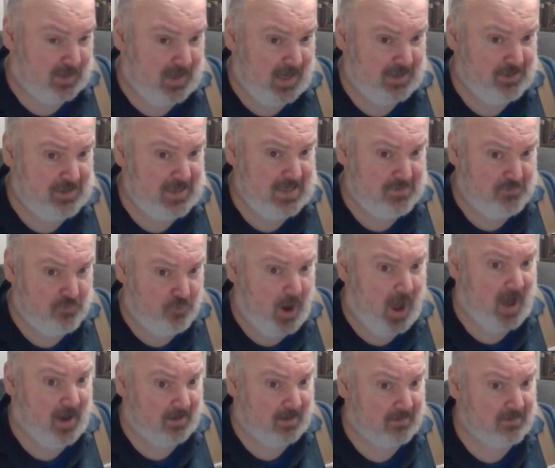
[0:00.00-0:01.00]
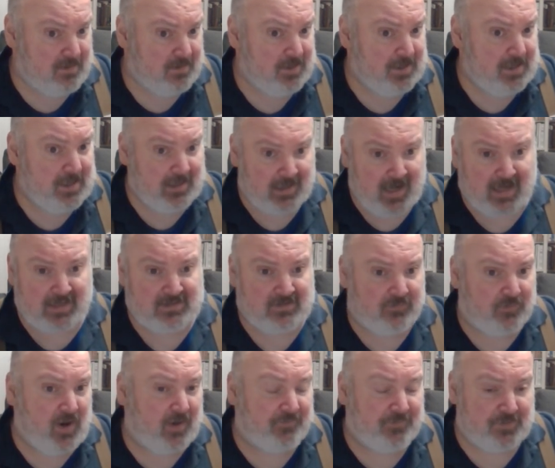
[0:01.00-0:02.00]
You need wealth. You need lots of
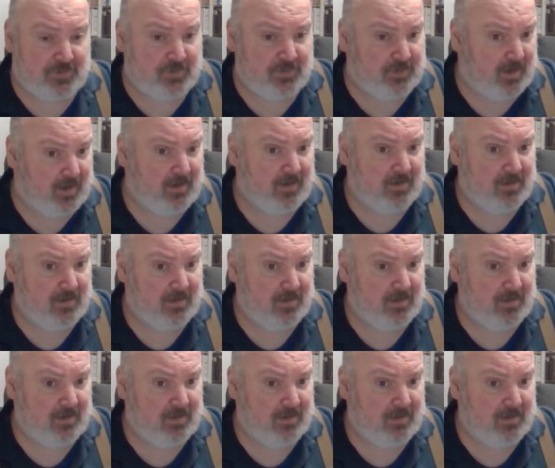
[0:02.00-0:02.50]
wealth to do it.